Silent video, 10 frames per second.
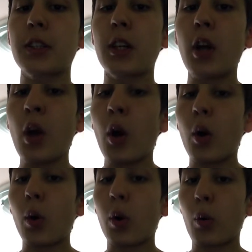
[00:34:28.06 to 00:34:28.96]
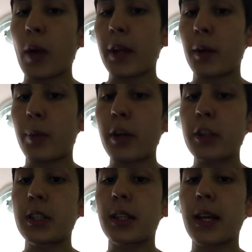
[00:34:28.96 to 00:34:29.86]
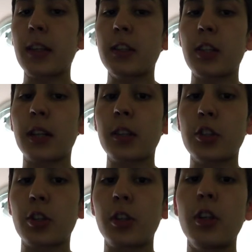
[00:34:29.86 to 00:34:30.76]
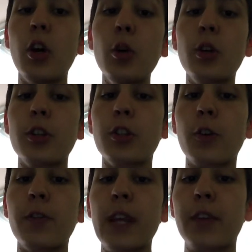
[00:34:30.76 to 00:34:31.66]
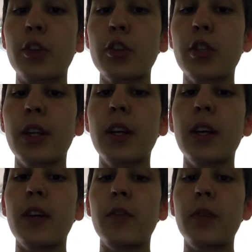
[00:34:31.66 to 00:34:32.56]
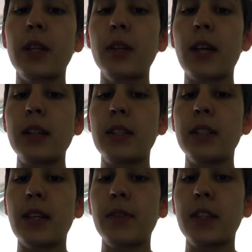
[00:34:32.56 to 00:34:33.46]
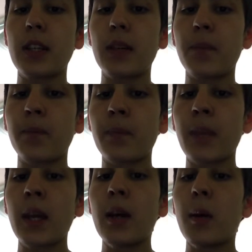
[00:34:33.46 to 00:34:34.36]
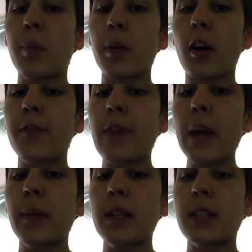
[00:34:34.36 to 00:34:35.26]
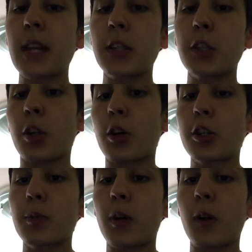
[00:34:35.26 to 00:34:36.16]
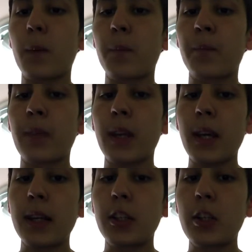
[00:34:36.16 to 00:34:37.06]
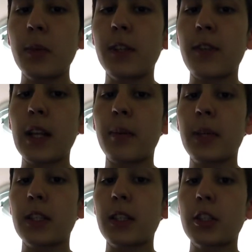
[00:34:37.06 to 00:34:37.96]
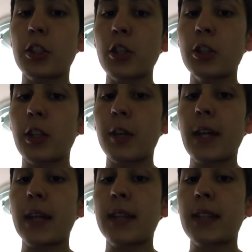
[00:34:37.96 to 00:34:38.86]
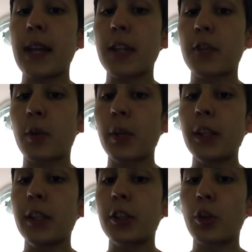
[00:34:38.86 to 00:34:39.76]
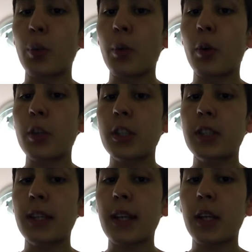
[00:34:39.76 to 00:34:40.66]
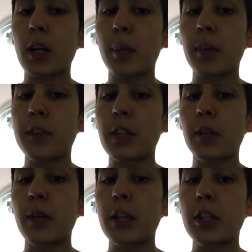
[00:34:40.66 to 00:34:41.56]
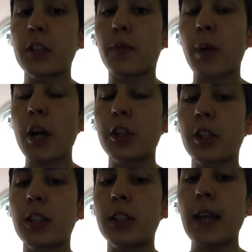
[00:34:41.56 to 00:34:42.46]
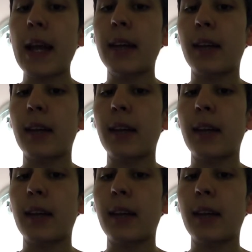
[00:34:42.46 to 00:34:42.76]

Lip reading: or whether a person can detect certain odors or flavors. Figure 1917. But our family sizes are small, and human development is so slow that it takes 40 years or more just to get a couple of generations of progeny to analyze.